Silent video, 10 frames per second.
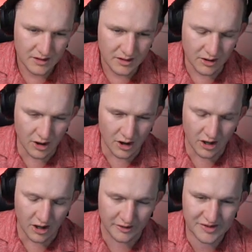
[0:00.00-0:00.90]

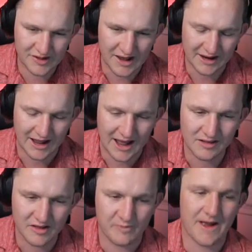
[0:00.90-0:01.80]
Oh, Saka had
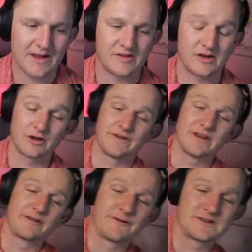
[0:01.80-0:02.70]
the space. He could have hit
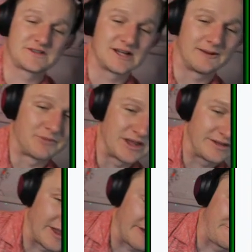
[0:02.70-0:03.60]
it first time. He
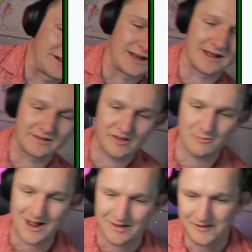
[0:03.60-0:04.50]
definitely had the
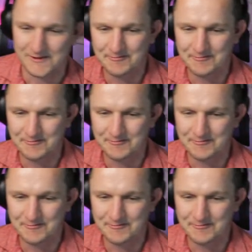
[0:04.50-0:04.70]
space.